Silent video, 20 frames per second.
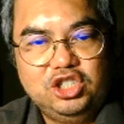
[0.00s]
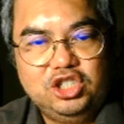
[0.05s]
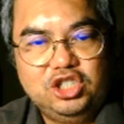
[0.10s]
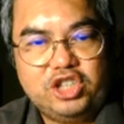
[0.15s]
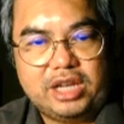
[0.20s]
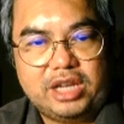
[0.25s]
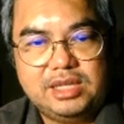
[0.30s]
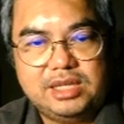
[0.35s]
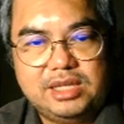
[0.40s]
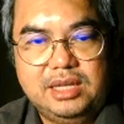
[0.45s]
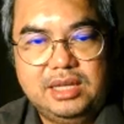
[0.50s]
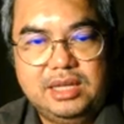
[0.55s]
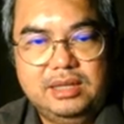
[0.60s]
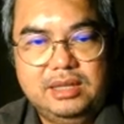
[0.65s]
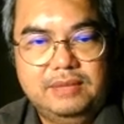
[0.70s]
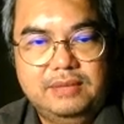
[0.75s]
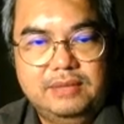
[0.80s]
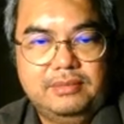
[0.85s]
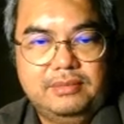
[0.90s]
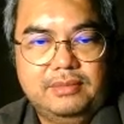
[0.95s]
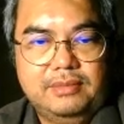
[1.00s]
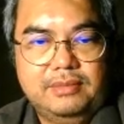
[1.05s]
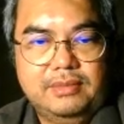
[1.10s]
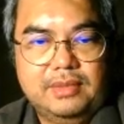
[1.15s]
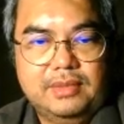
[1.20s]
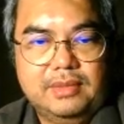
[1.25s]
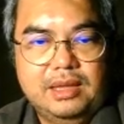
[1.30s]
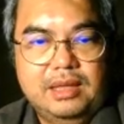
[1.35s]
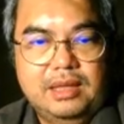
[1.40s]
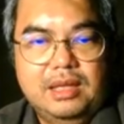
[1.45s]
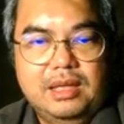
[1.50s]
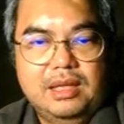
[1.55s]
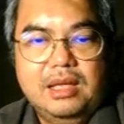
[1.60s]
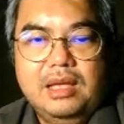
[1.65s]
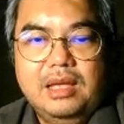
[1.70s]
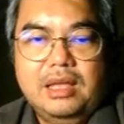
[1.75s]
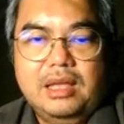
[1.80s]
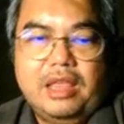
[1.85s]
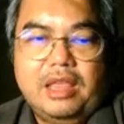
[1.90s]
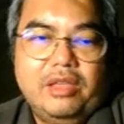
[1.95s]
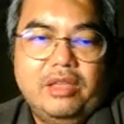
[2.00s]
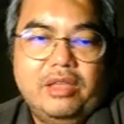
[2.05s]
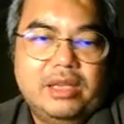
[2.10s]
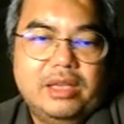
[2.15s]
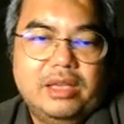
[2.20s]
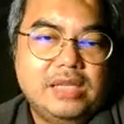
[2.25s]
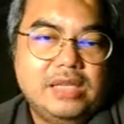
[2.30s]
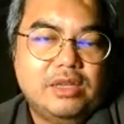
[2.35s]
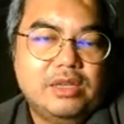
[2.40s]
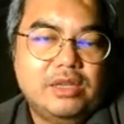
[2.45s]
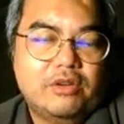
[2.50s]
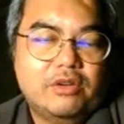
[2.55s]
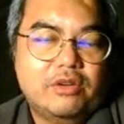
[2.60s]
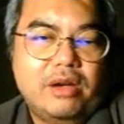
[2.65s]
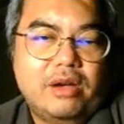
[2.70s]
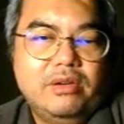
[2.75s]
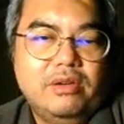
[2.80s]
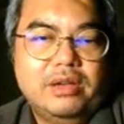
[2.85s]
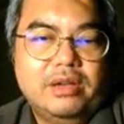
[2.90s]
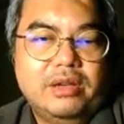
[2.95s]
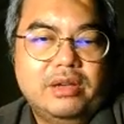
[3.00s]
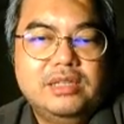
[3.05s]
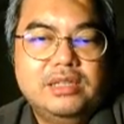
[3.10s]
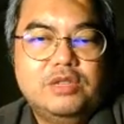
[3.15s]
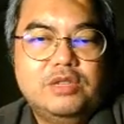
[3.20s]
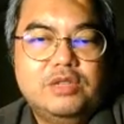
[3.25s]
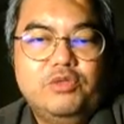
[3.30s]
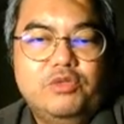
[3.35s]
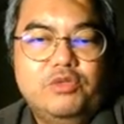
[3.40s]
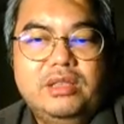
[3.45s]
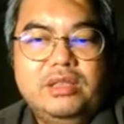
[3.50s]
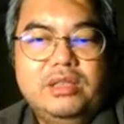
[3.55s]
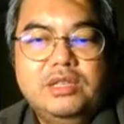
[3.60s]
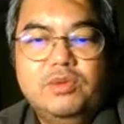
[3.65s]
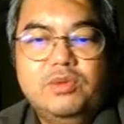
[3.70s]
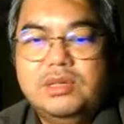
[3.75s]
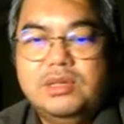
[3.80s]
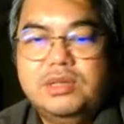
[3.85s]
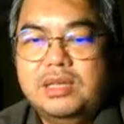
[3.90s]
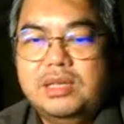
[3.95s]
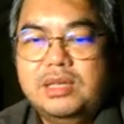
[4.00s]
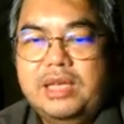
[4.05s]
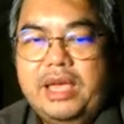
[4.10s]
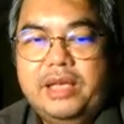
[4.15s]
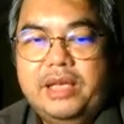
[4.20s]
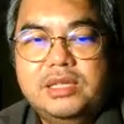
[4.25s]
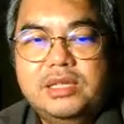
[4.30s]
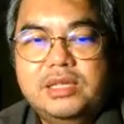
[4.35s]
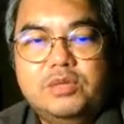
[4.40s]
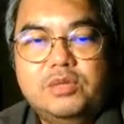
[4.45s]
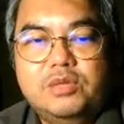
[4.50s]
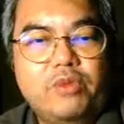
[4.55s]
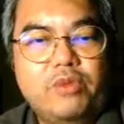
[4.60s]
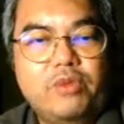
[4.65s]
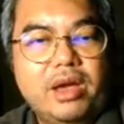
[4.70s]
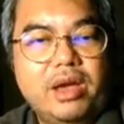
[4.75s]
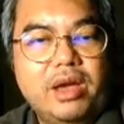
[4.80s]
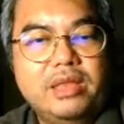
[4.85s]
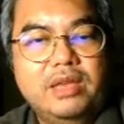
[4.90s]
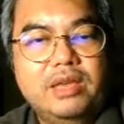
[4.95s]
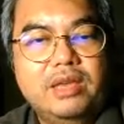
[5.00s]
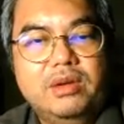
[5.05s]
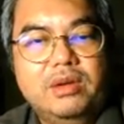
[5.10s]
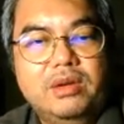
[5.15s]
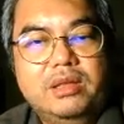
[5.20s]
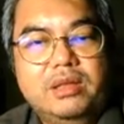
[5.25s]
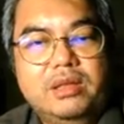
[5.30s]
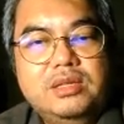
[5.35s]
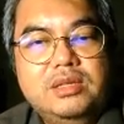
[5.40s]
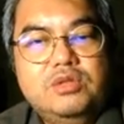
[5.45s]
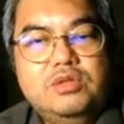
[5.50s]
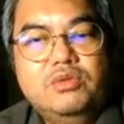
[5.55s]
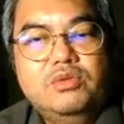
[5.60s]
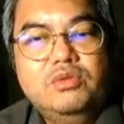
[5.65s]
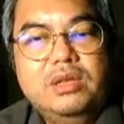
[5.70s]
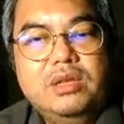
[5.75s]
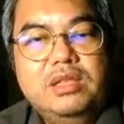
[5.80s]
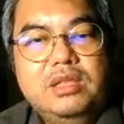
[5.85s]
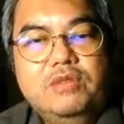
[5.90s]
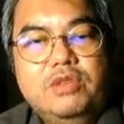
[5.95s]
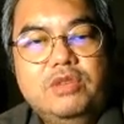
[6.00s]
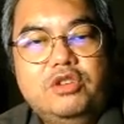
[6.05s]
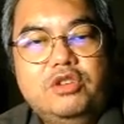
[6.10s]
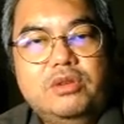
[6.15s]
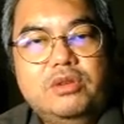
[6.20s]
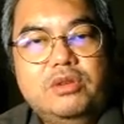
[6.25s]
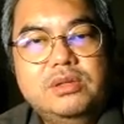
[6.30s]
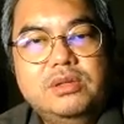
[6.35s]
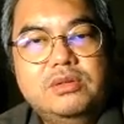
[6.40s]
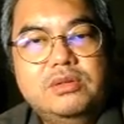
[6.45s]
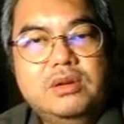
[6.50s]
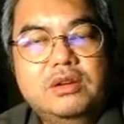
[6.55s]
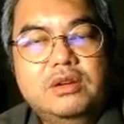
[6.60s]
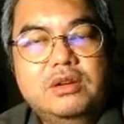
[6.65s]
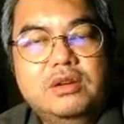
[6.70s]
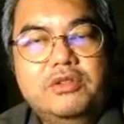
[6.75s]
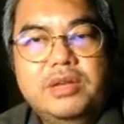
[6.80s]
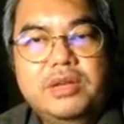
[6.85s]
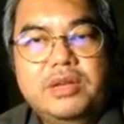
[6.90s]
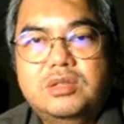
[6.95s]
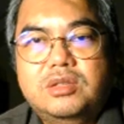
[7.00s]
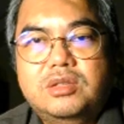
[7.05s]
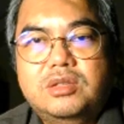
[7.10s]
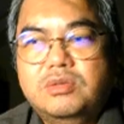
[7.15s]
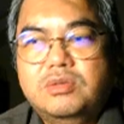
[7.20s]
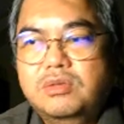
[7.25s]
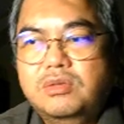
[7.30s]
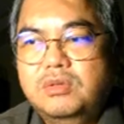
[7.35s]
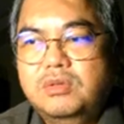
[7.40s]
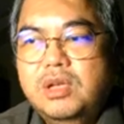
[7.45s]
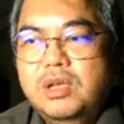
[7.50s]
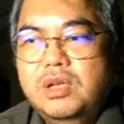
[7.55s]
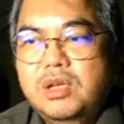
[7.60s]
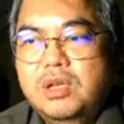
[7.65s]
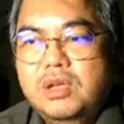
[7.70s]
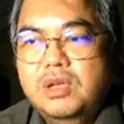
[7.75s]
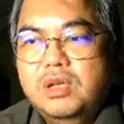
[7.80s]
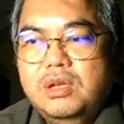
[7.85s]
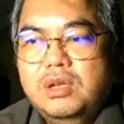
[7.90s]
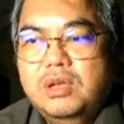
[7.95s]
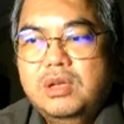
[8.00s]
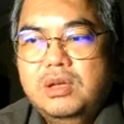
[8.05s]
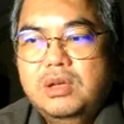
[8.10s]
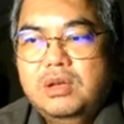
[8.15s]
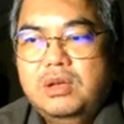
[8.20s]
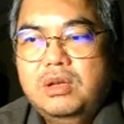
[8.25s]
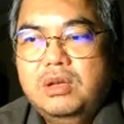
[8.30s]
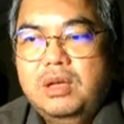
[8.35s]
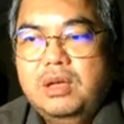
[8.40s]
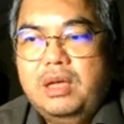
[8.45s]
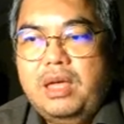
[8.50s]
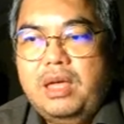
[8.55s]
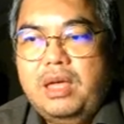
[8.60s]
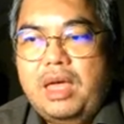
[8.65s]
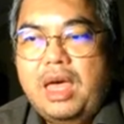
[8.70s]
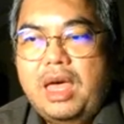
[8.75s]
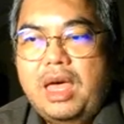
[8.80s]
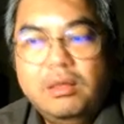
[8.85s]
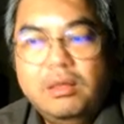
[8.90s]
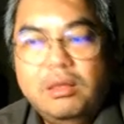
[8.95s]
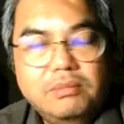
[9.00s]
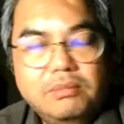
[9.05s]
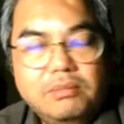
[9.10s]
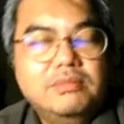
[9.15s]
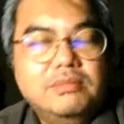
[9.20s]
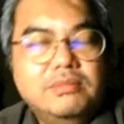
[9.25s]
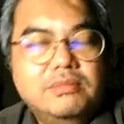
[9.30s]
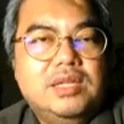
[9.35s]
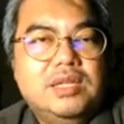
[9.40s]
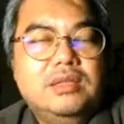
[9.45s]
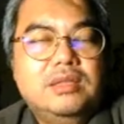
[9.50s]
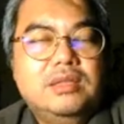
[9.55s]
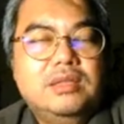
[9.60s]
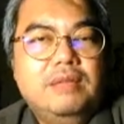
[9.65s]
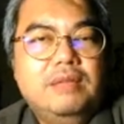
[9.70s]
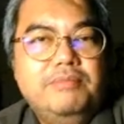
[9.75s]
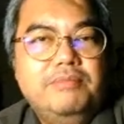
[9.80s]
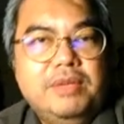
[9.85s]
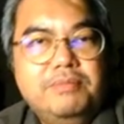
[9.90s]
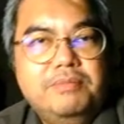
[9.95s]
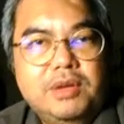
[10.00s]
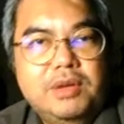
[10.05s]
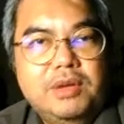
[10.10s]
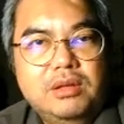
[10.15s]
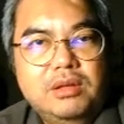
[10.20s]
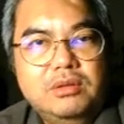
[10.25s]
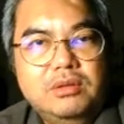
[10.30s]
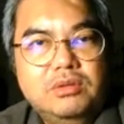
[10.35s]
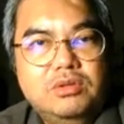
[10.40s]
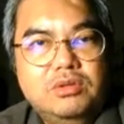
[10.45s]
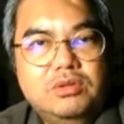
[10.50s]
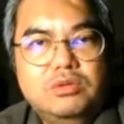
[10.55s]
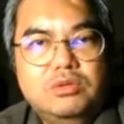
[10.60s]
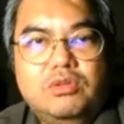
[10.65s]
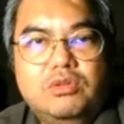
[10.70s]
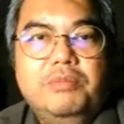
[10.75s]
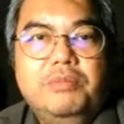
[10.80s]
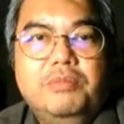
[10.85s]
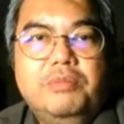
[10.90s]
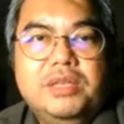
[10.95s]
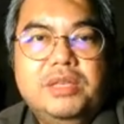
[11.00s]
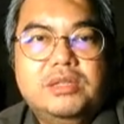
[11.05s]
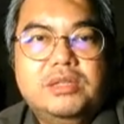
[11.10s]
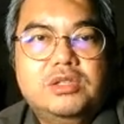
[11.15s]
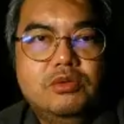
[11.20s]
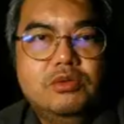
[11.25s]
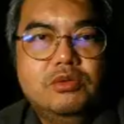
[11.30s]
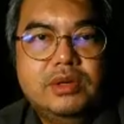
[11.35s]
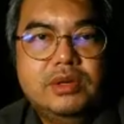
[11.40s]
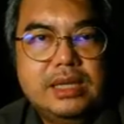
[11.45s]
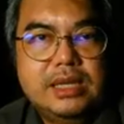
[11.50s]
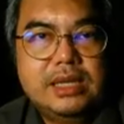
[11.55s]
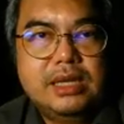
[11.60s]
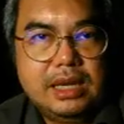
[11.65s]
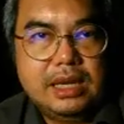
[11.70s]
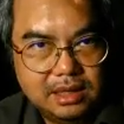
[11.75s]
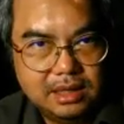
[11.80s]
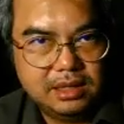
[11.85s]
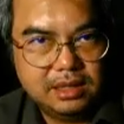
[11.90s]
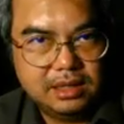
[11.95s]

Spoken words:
Jackson. Now, in the case of Crown against Reed, this was a case where there were these two individuals who agreed to help certain people to commit suicide.